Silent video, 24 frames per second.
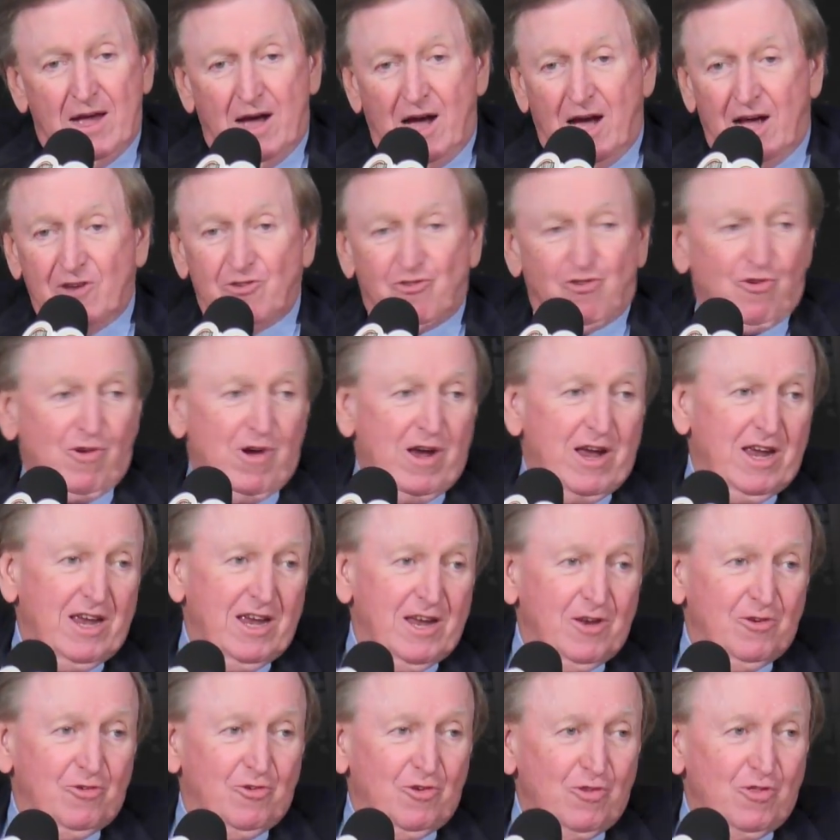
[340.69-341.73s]
entree
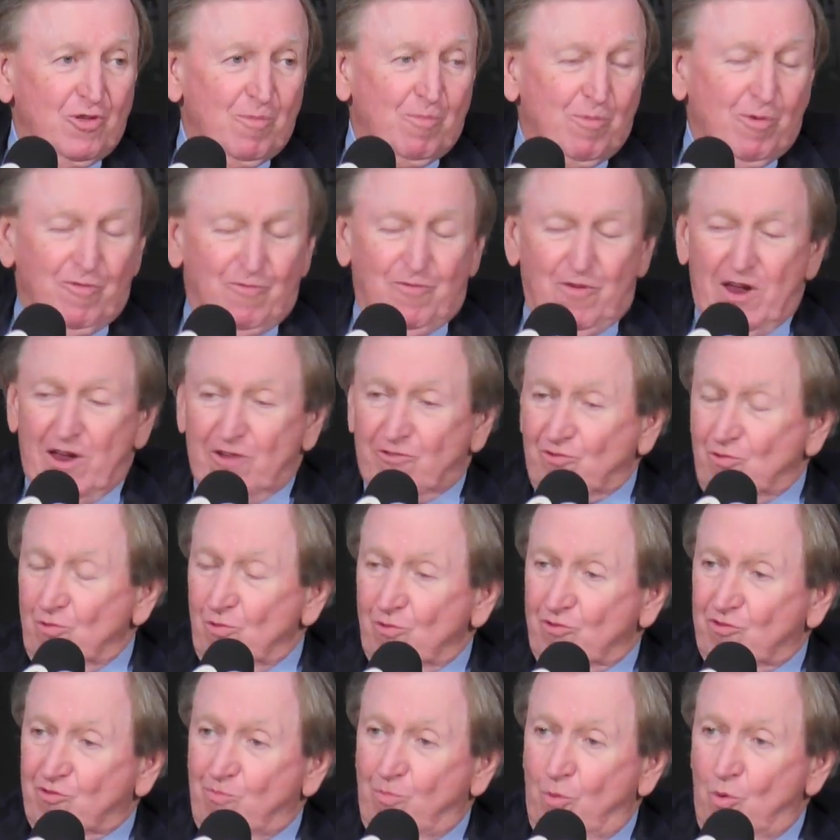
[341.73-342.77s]
into the
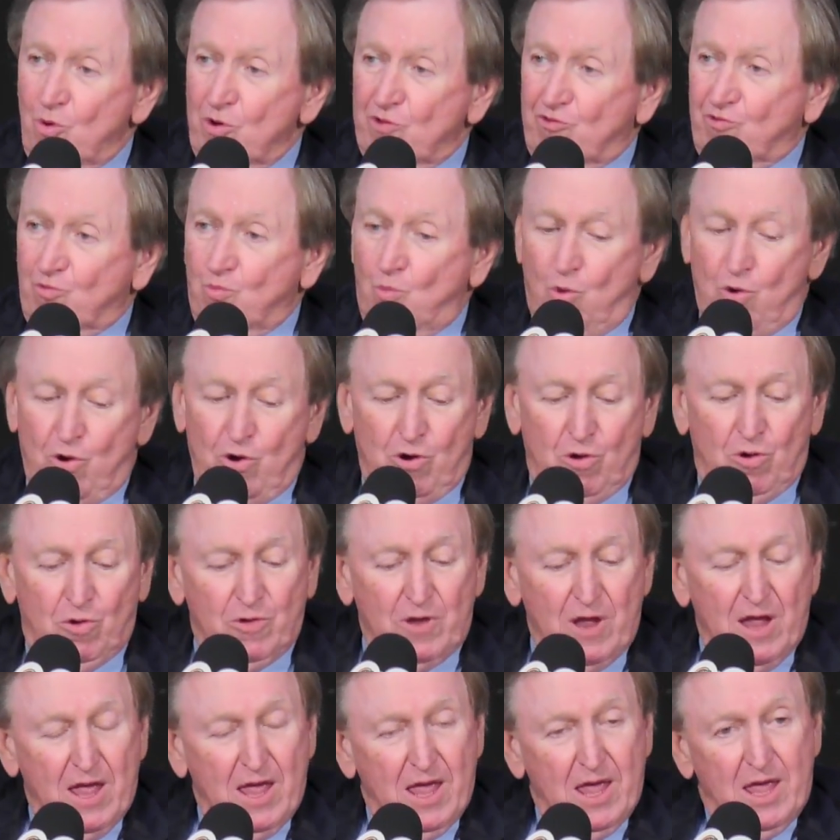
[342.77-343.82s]
professional sports
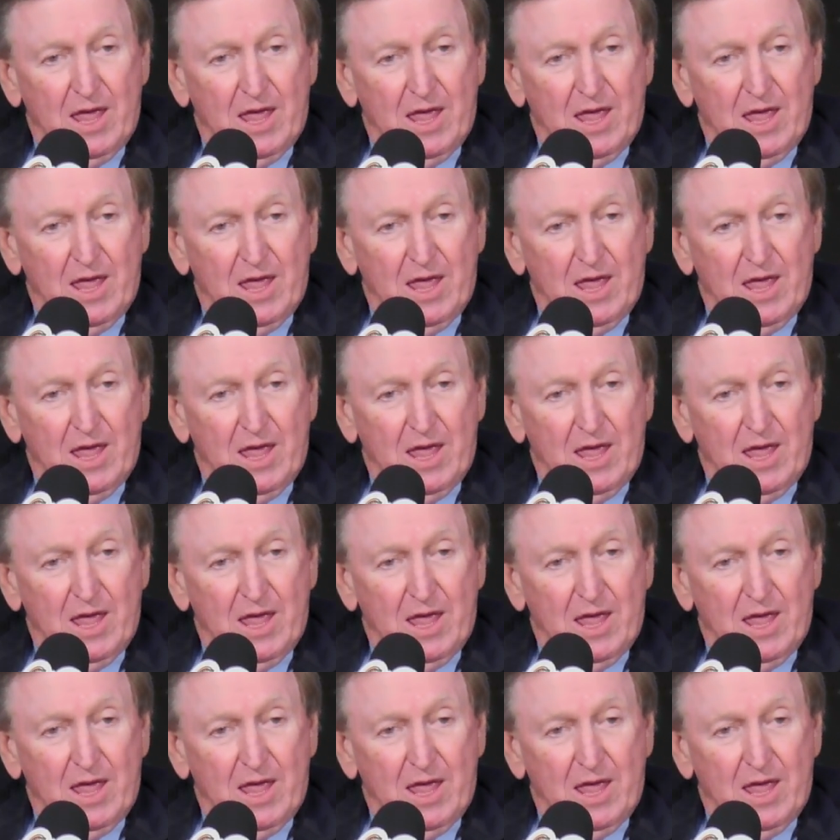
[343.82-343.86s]
world.